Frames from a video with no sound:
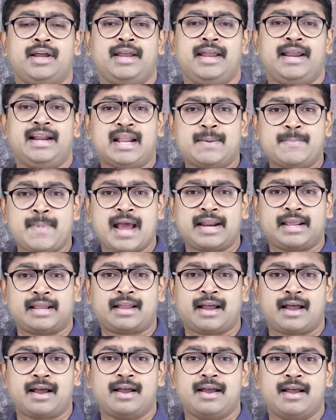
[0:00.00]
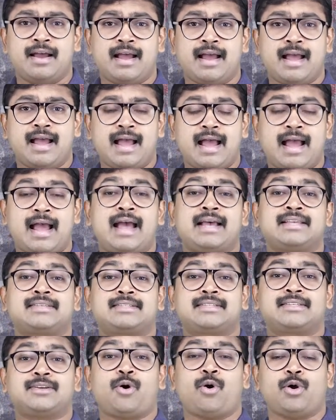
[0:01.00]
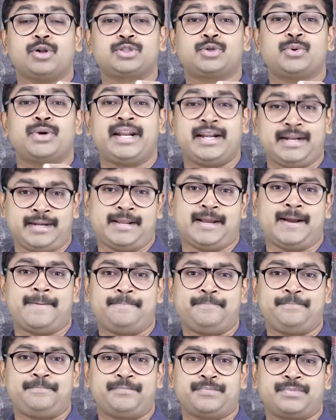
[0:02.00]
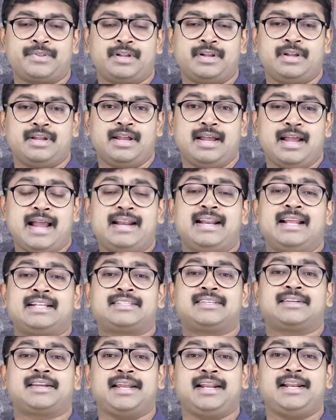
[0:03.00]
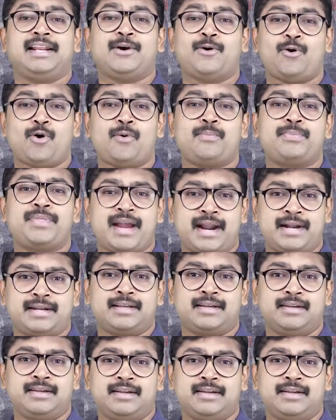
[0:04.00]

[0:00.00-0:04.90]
in America as also in India. And let's really hope that